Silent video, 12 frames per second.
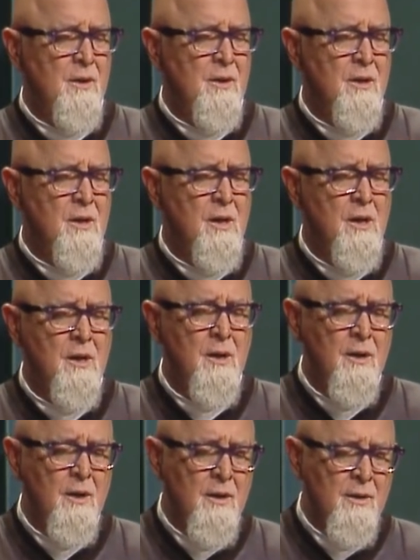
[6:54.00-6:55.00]

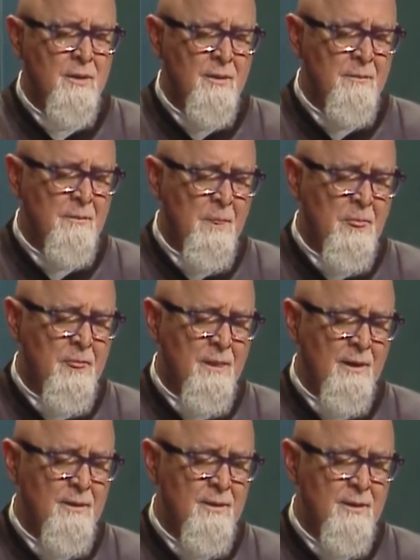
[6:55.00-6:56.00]

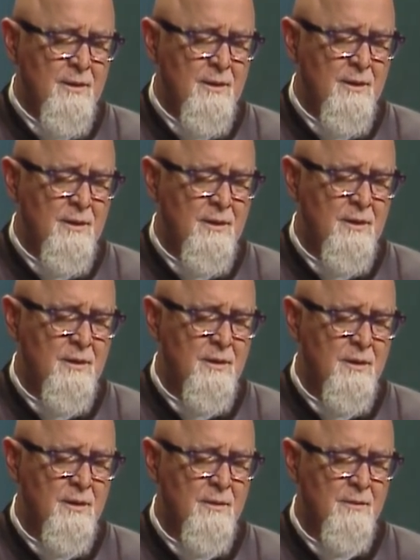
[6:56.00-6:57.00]

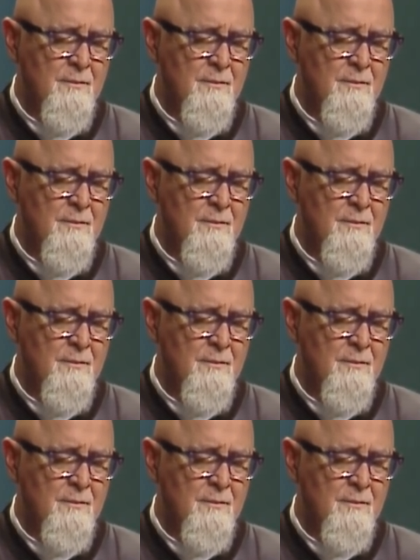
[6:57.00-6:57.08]
(silence)